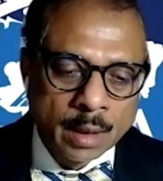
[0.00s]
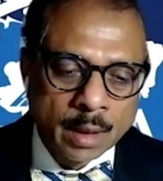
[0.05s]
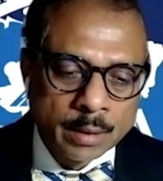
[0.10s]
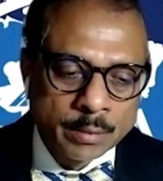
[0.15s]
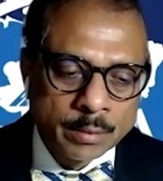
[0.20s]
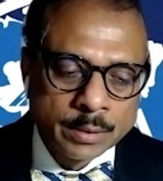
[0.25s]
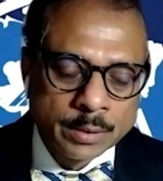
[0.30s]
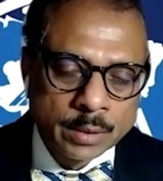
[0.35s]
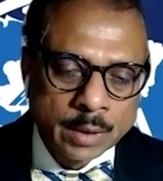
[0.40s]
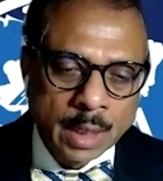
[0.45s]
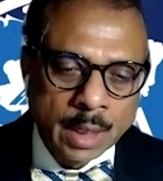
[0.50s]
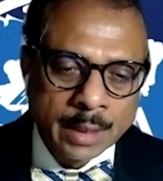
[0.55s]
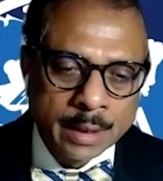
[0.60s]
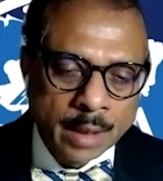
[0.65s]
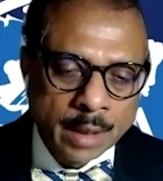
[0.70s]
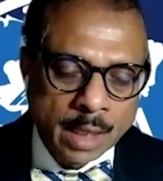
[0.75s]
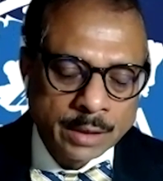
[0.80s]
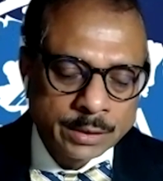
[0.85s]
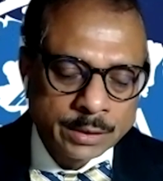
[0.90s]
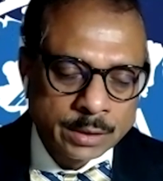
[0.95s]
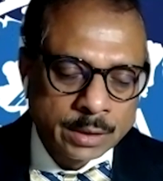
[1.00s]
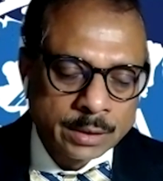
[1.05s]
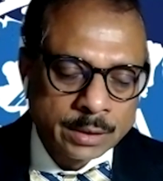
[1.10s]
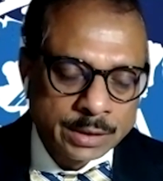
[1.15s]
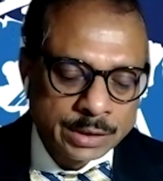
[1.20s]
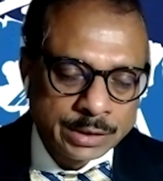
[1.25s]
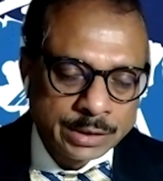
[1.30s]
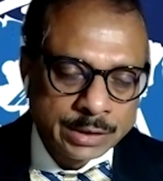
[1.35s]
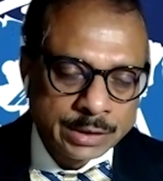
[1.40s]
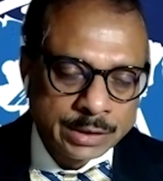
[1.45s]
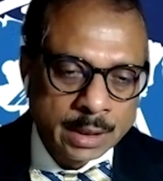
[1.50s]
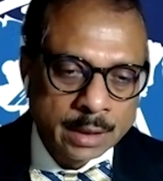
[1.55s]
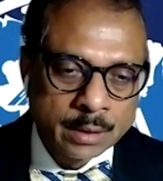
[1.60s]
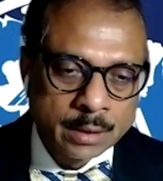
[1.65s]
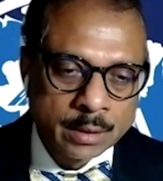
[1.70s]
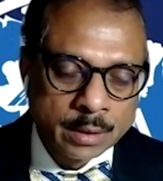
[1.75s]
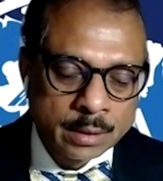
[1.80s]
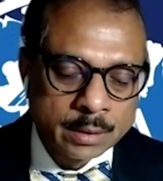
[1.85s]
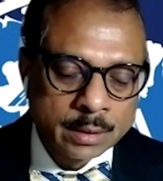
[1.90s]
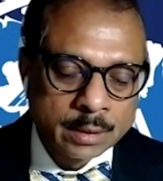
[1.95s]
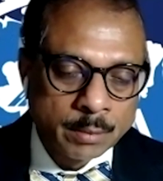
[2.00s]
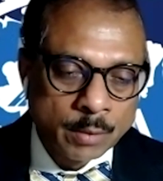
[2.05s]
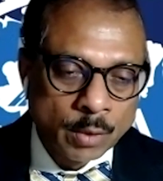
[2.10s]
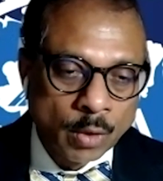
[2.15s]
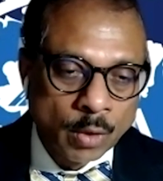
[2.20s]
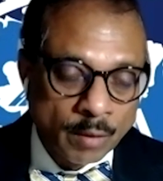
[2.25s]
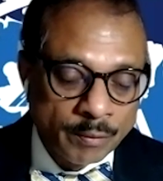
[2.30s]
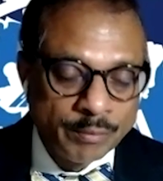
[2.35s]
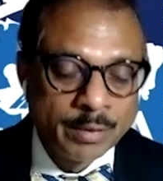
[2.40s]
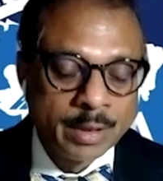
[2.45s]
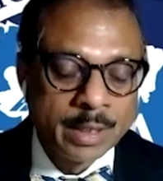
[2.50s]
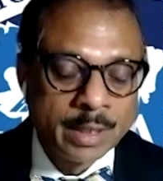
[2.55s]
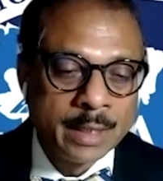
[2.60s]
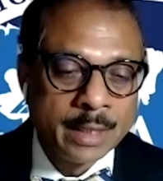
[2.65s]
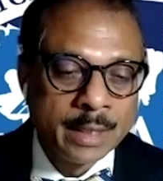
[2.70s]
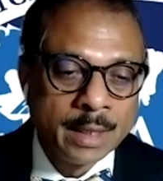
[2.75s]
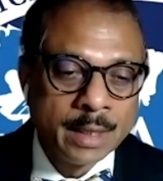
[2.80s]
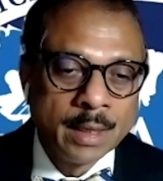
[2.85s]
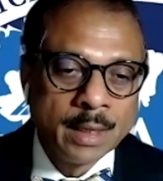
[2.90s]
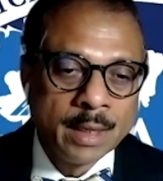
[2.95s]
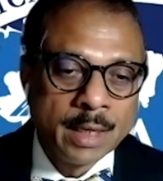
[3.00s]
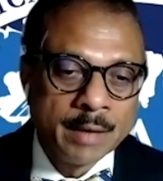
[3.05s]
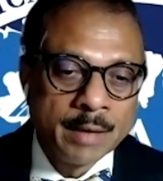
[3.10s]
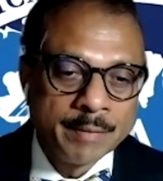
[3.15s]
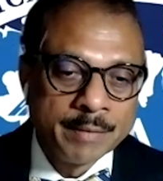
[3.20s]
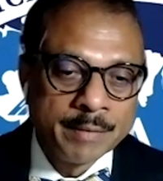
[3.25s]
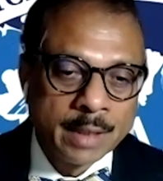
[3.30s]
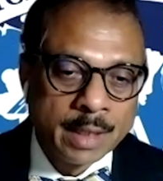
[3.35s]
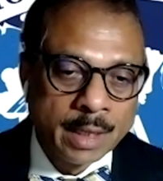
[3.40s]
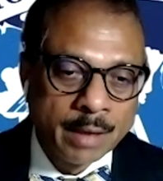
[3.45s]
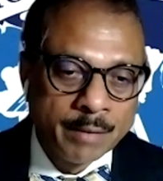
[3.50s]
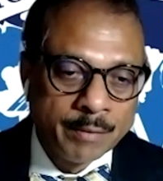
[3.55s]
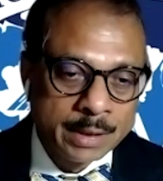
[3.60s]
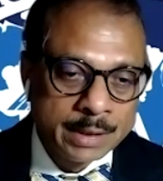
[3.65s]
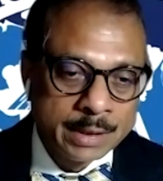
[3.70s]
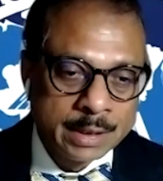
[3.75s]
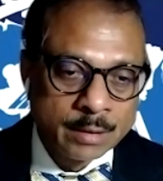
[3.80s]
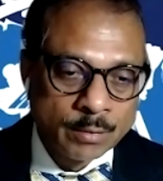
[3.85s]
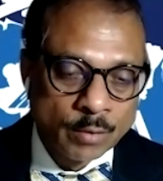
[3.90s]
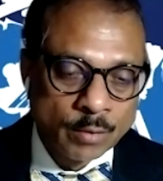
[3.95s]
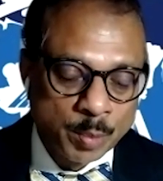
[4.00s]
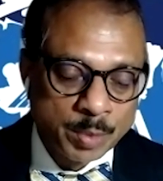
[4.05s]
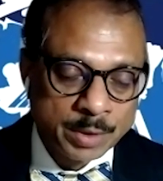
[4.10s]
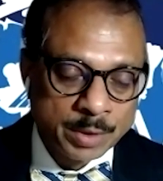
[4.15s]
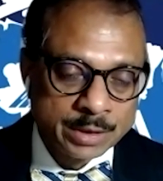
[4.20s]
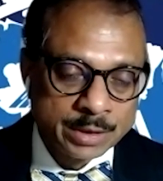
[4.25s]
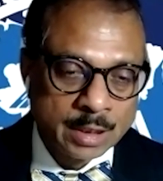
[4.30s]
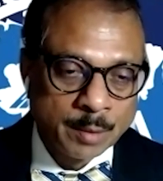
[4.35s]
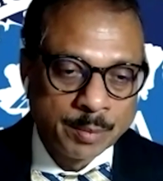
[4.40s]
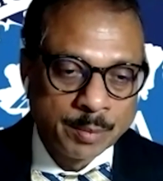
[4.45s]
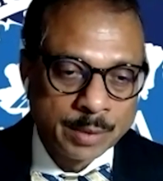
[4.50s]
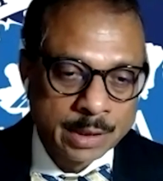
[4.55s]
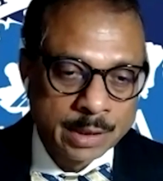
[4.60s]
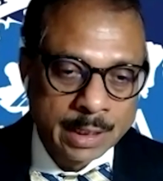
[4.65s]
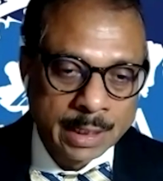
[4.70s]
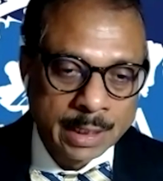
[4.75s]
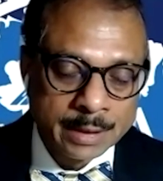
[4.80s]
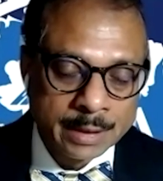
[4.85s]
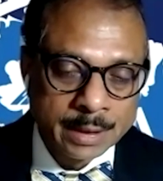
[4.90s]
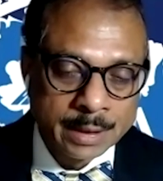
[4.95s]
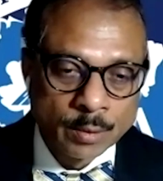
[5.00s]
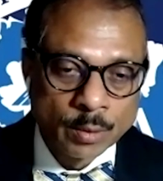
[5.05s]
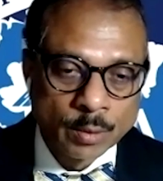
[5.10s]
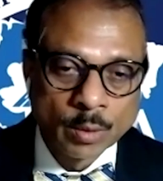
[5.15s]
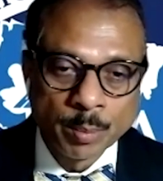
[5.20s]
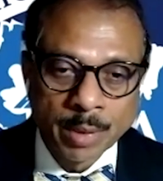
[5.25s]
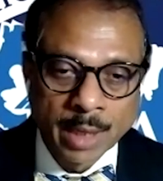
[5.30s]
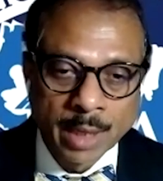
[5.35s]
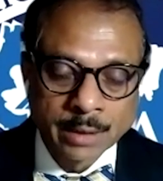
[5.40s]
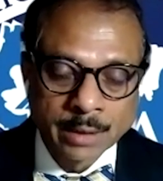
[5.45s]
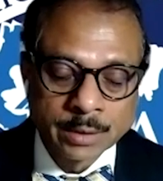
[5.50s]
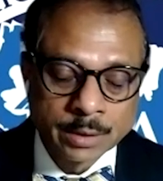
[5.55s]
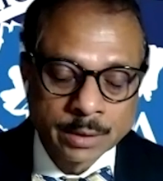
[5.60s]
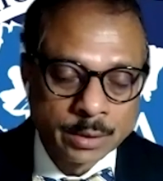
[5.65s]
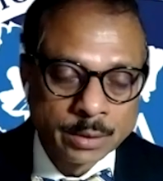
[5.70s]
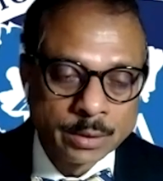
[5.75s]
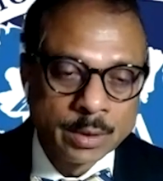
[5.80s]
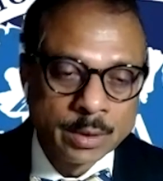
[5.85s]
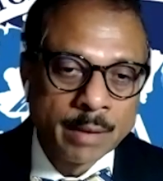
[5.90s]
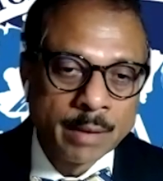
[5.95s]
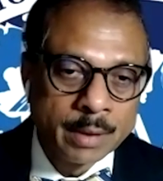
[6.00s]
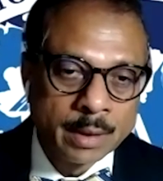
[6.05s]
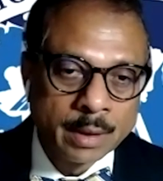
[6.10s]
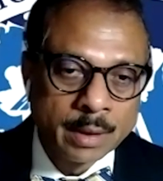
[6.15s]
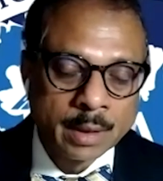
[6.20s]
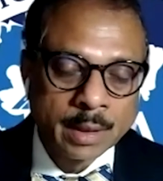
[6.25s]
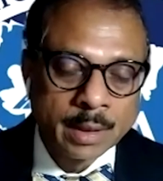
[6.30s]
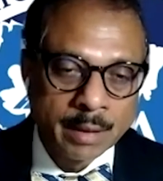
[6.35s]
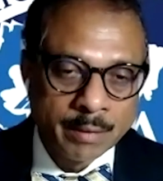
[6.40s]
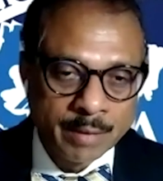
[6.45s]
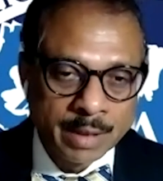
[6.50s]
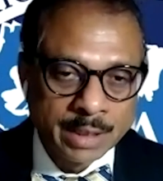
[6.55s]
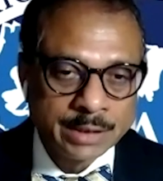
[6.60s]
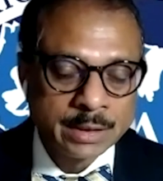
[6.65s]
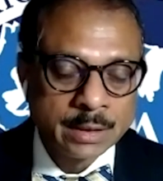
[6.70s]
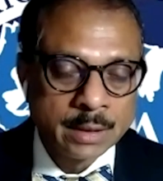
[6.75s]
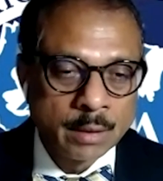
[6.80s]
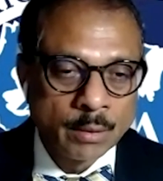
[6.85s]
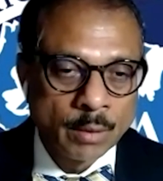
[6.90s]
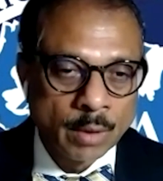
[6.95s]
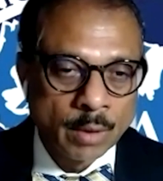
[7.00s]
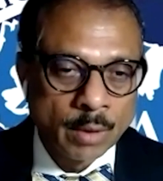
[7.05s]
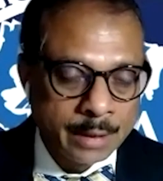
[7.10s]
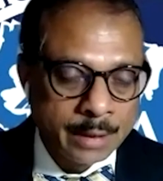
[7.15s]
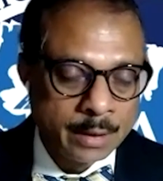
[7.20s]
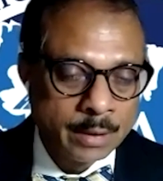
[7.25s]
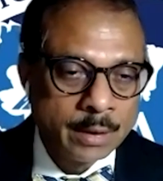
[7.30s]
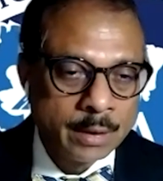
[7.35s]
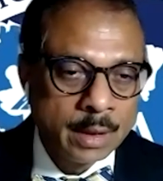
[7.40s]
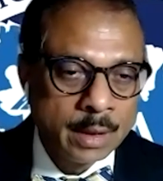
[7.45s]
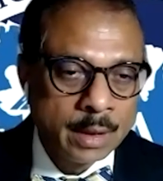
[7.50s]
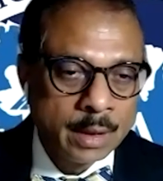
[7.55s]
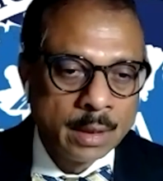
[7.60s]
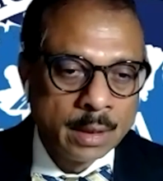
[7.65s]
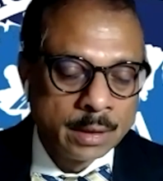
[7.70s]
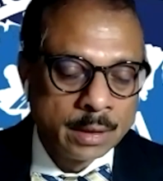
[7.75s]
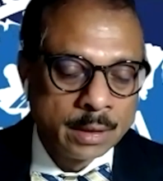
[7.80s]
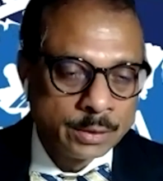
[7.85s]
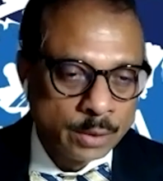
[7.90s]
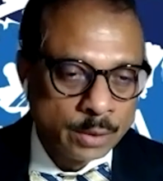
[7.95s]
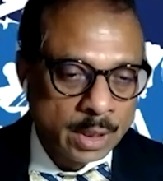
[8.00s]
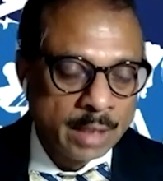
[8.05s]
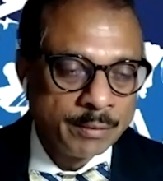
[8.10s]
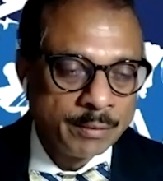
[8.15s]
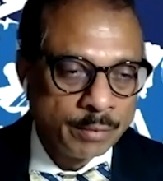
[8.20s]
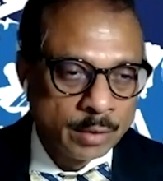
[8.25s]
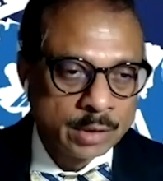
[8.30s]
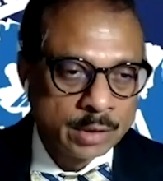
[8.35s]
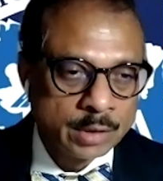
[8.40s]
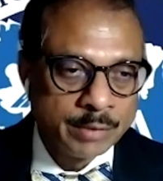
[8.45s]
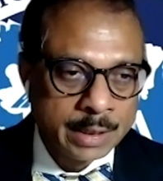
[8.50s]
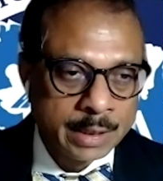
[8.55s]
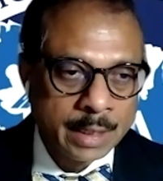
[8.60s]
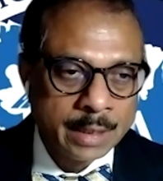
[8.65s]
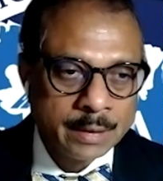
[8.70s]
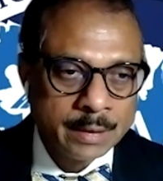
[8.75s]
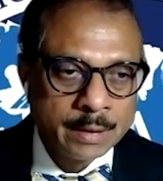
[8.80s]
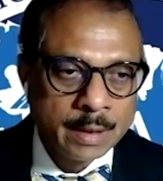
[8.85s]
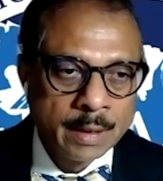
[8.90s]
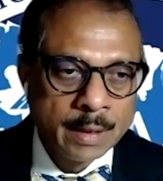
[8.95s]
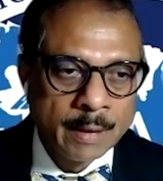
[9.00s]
we do, and also this year, hopefully, if everything opens up in the country, we plan to do our convention in Orlando in July 4th weekend.